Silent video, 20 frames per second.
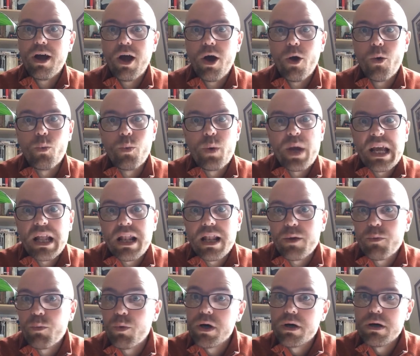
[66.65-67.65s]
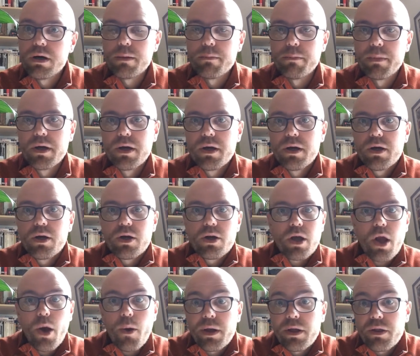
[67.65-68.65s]
a wiggly worm
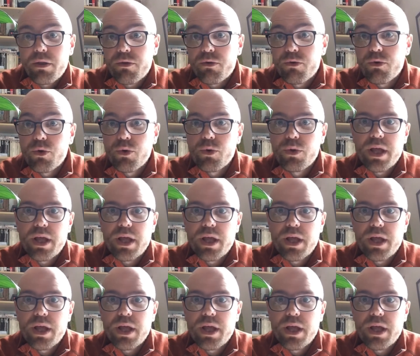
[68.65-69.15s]
going through